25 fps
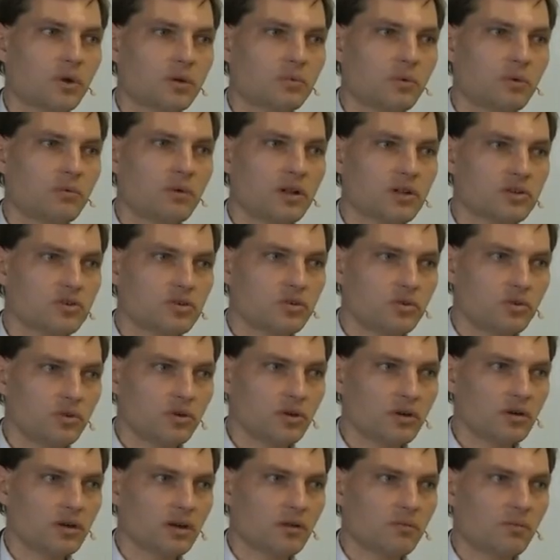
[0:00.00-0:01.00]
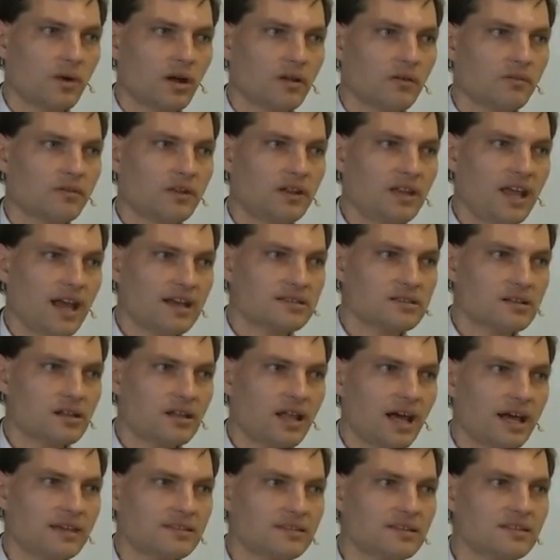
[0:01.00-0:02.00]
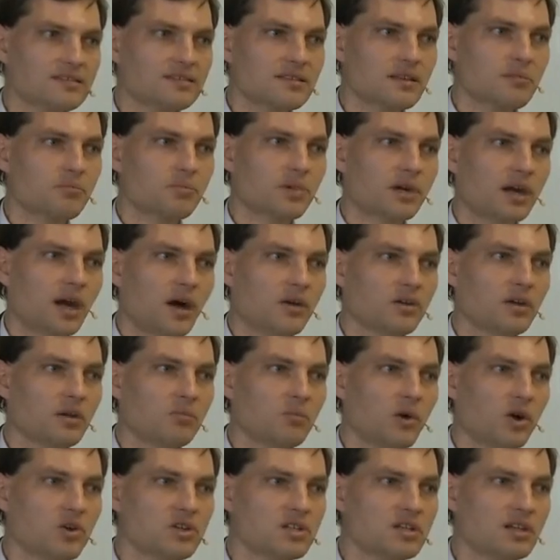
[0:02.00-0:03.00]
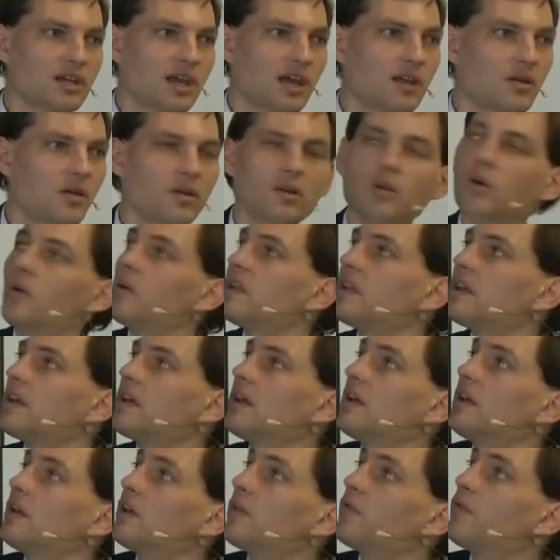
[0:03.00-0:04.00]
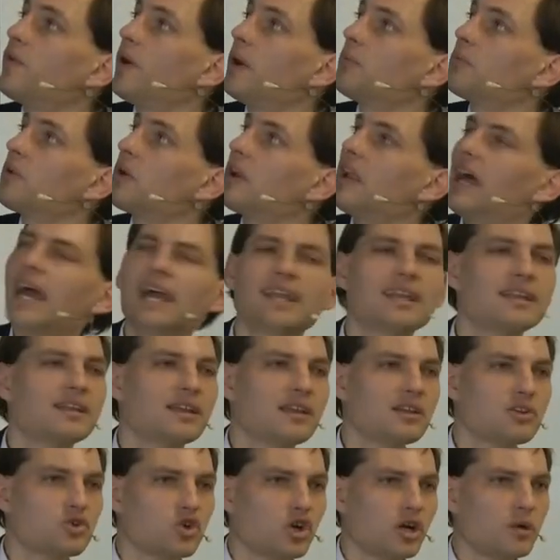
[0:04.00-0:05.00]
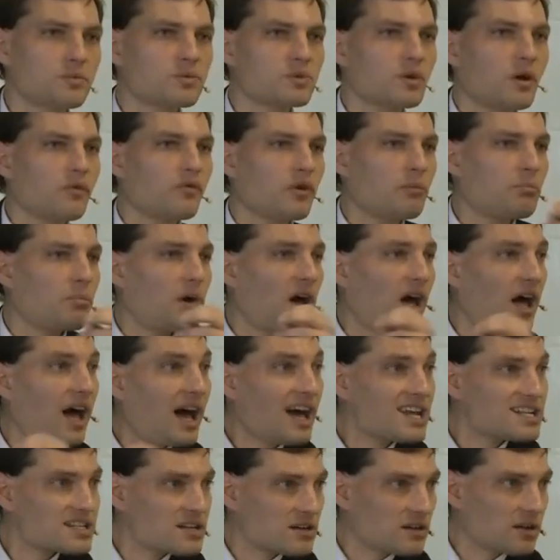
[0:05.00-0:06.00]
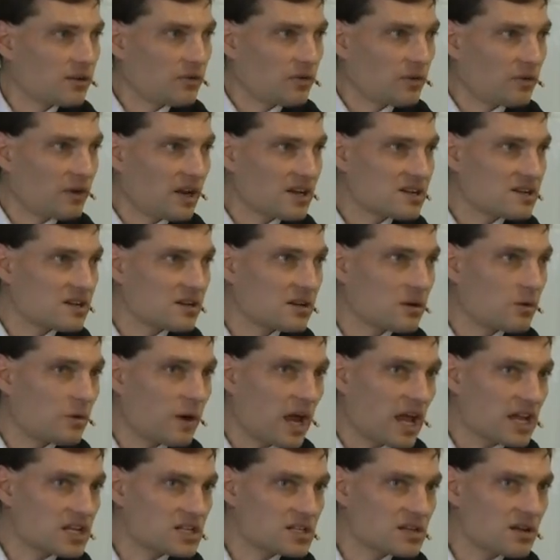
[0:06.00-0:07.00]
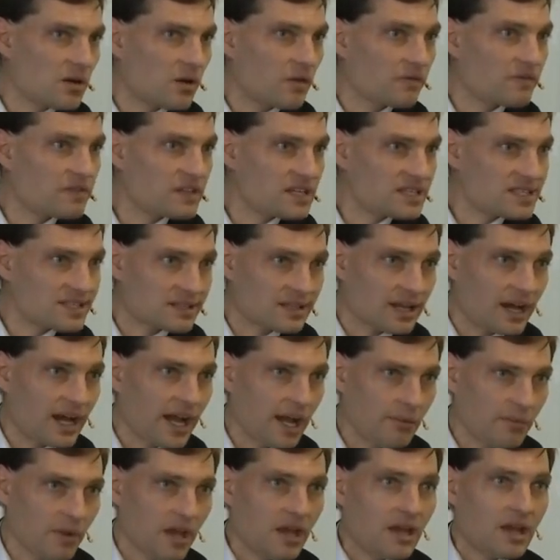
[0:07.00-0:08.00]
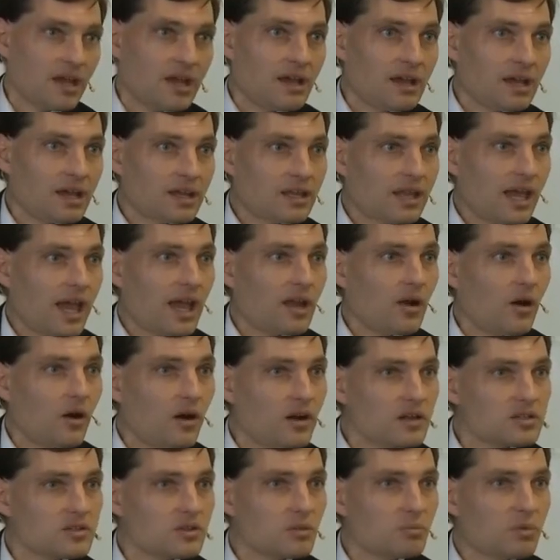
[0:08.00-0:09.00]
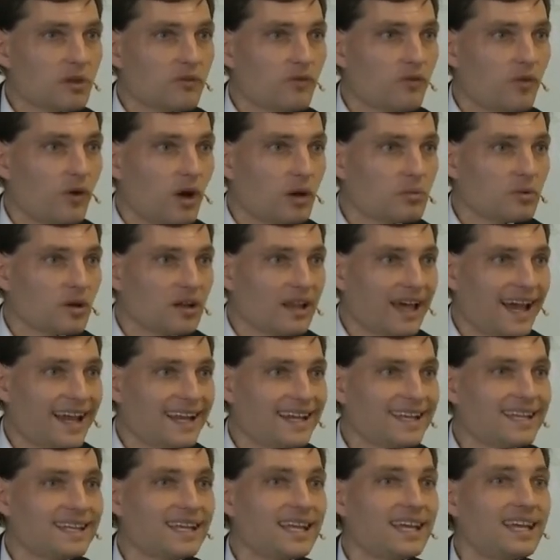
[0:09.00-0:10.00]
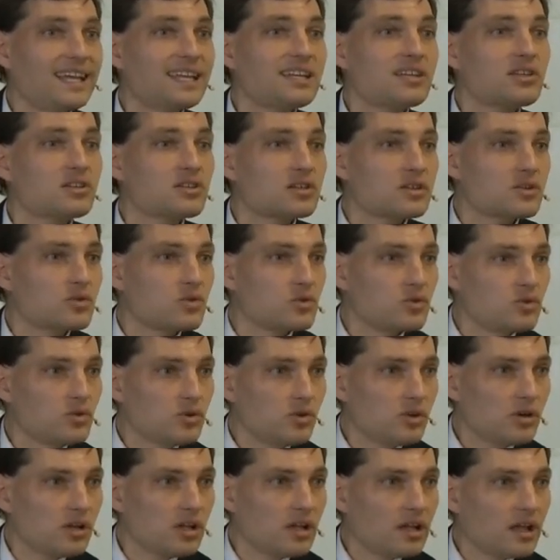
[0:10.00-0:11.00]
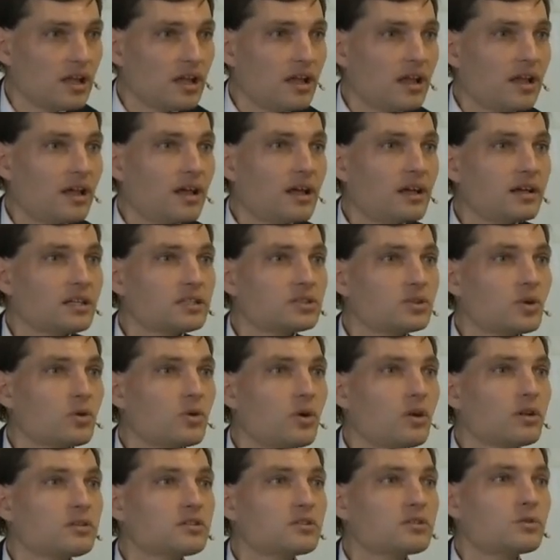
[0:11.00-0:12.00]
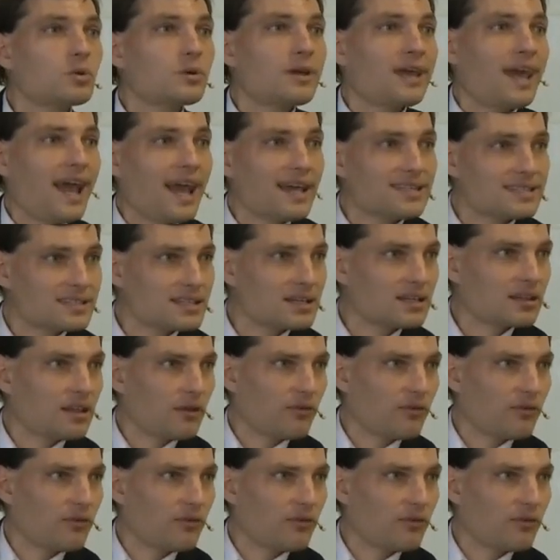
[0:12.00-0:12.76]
what we will do in one of the next classes. A Brownian motion can not only formulate it in terms of a partial differential equation of this type, it can also be formulated into a so-called stochastic